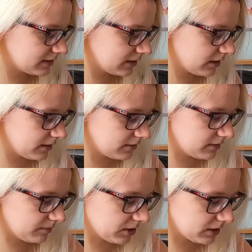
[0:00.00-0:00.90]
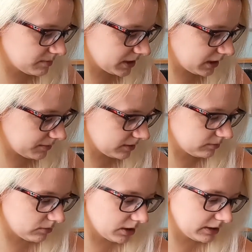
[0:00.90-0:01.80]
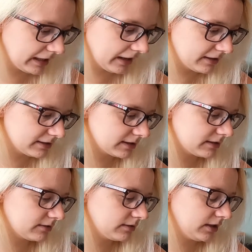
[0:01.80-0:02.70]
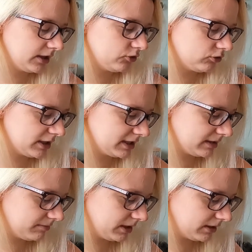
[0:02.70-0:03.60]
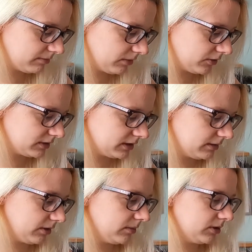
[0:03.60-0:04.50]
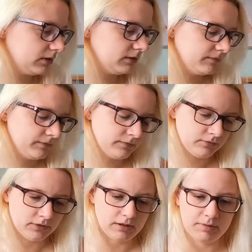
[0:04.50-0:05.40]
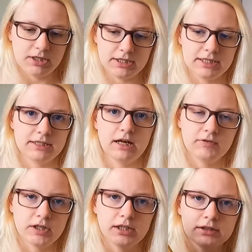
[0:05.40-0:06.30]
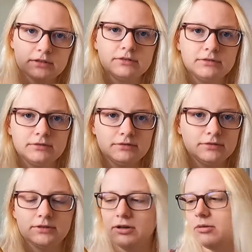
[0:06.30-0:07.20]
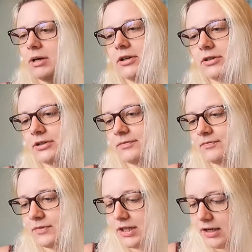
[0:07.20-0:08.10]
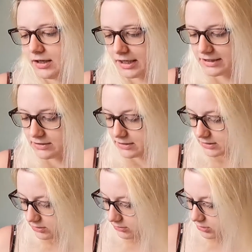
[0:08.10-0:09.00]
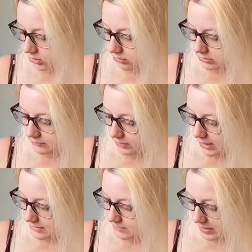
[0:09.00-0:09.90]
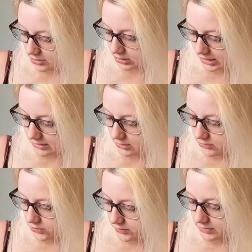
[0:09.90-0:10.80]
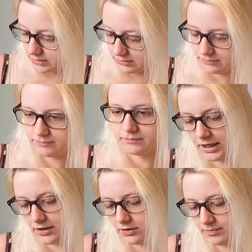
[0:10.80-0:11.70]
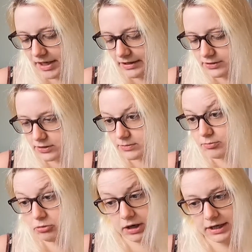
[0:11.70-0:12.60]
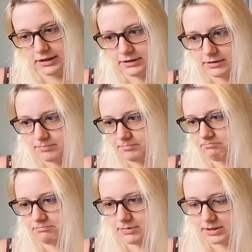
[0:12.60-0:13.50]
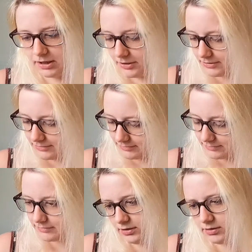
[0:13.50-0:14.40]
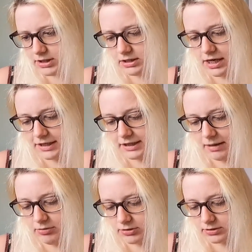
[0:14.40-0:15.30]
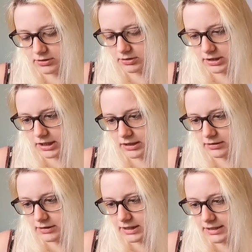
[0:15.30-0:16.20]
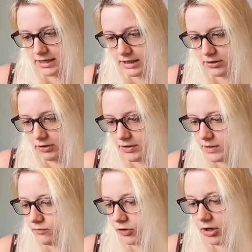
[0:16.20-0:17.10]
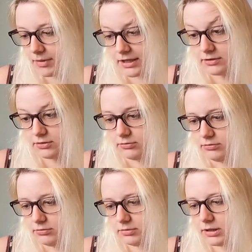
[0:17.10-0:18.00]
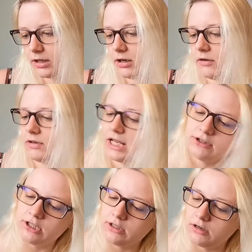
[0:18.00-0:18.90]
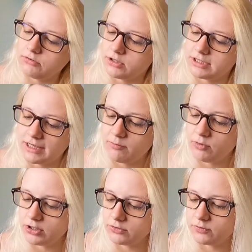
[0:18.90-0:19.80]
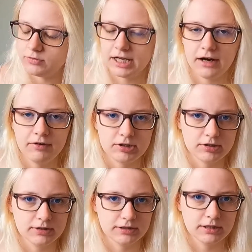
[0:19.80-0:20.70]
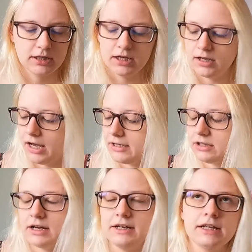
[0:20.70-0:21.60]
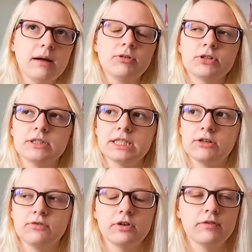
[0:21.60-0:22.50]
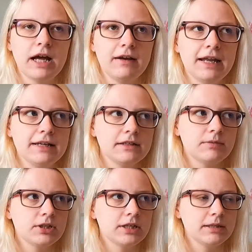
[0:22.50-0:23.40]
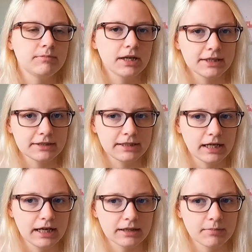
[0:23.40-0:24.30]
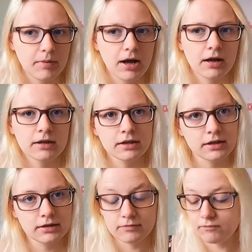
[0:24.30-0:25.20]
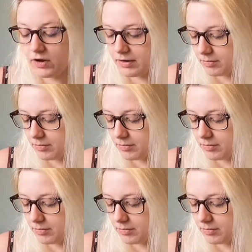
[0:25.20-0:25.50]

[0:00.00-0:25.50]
so I'm going to pick up the one that is interesting me the most at the moment, because this cover, oh gosh. Okay, so it's called Court of Lions by Jane Johnson. And on the back, it's just praise. So, oh, and Diana Gabaldon's on there. It says, an engrossing romance, ooh, of clashing cultures and wonderful characters. And Diana Gabaldon's the author of Outlander, which I didn't personally like, but very